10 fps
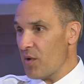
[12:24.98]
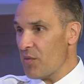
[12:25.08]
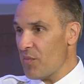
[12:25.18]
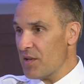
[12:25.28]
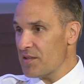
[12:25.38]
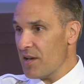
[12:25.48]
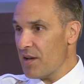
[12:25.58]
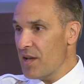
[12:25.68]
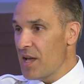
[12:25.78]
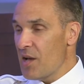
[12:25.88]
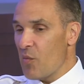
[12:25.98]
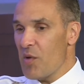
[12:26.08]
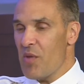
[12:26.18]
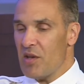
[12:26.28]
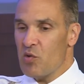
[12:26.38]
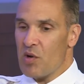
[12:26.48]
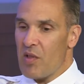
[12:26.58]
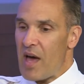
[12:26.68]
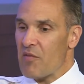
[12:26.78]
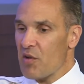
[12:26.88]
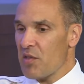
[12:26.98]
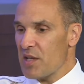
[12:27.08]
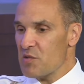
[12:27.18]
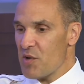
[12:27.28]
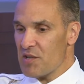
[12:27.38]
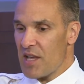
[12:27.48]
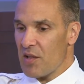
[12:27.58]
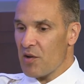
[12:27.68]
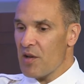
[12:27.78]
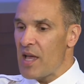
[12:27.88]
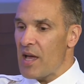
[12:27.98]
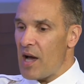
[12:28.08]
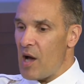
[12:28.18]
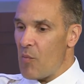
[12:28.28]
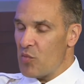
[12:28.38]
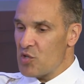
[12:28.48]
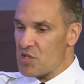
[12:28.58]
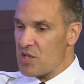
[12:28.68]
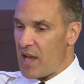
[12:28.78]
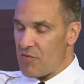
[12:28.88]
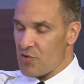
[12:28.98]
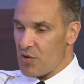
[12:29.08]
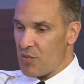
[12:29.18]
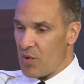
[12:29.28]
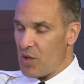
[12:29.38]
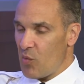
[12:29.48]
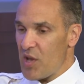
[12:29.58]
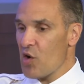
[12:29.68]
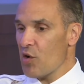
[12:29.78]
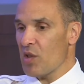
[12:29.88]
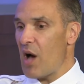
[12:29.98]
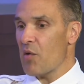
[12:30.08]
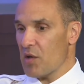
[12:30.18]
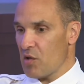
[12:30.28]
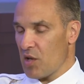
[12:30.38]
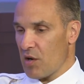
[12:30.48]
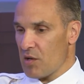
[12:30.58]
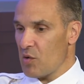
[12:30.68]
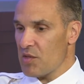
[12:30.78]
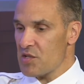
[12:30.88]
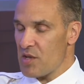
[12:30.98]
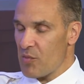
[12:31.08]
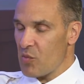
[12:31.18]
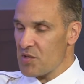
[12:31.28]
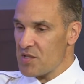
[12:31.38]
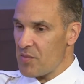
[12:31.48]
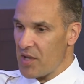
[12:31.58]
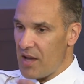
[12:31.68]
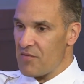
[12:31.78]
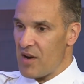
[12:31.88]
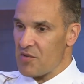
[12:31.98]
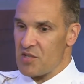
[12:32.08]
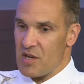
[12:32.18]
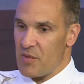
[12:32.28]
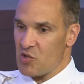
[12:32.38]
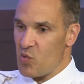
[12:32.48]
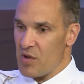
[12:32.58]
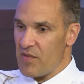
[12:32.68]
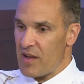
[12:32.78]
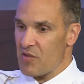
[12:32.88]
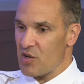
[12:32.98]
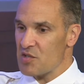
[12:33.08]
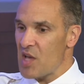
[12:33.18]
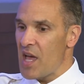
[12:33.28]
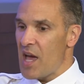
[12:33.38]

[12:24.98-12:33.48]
with. But we've been doing a lot of other things, Mayor Taylor. Just after we heard loud and clear, this summer was something I've never seen in my 25 years.